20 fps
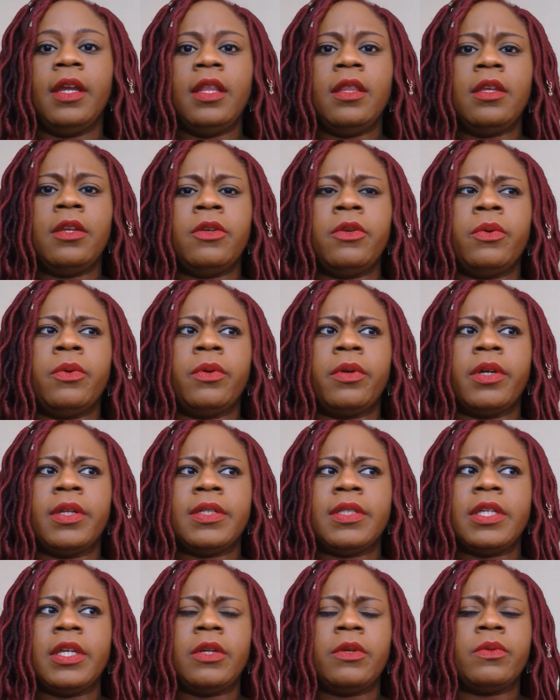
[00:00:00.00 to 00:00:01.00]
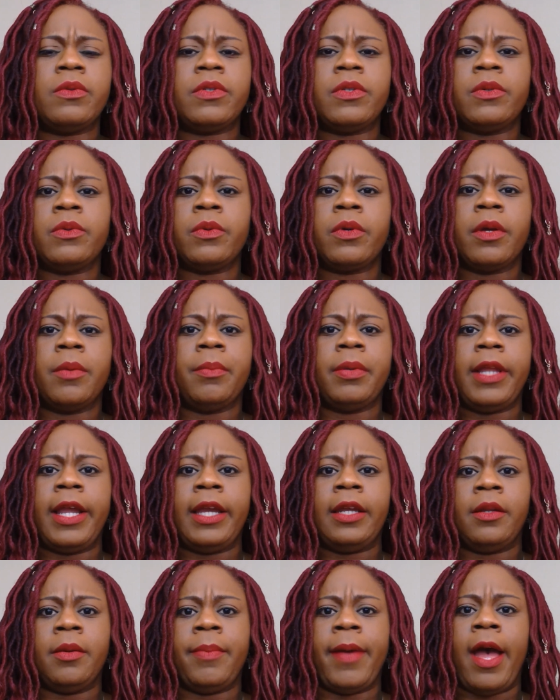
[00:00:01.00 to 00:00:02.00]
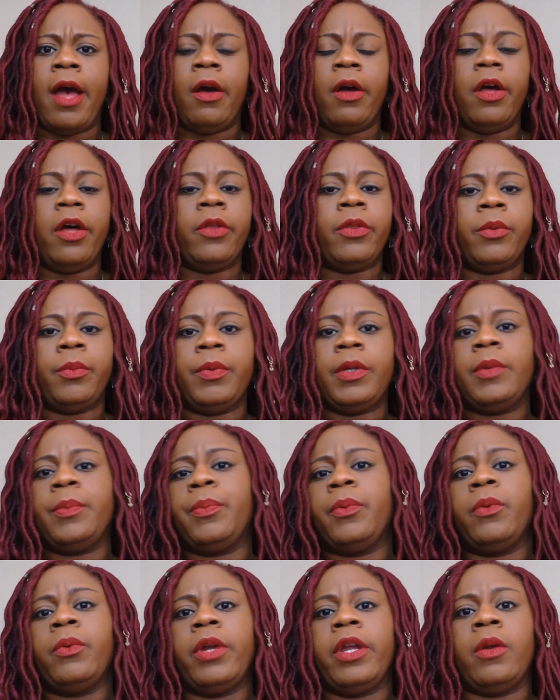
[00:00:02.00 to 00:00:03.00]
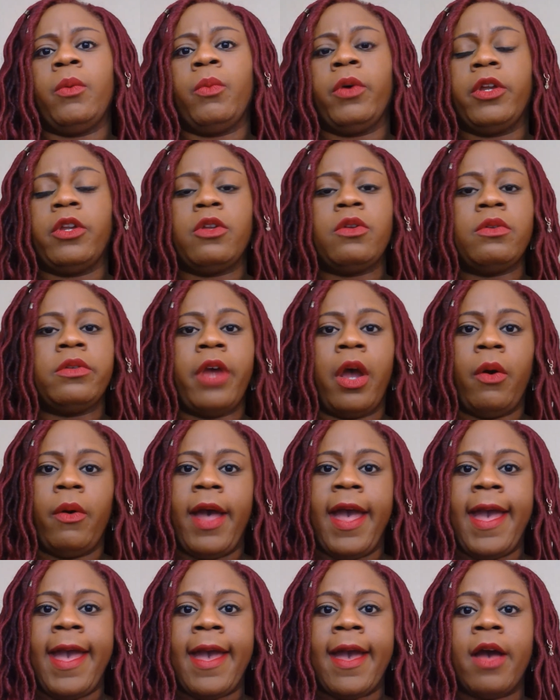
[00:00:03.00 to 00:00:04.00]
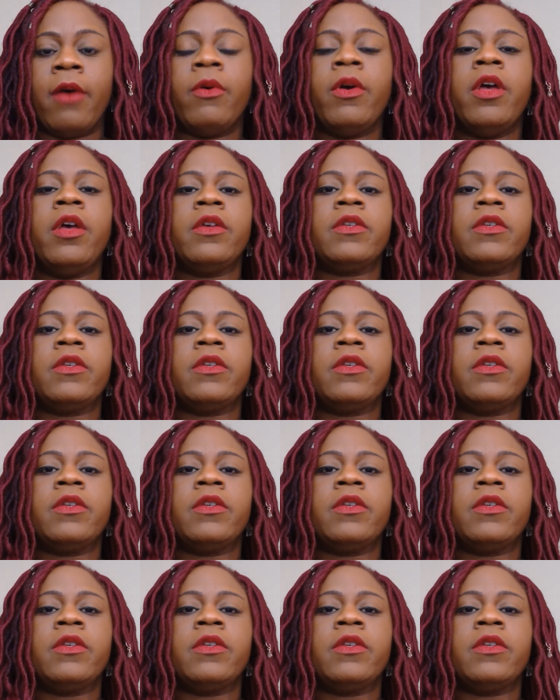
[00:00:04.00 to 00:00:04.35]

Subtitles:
And then you continue to complain about other people and what you don't have.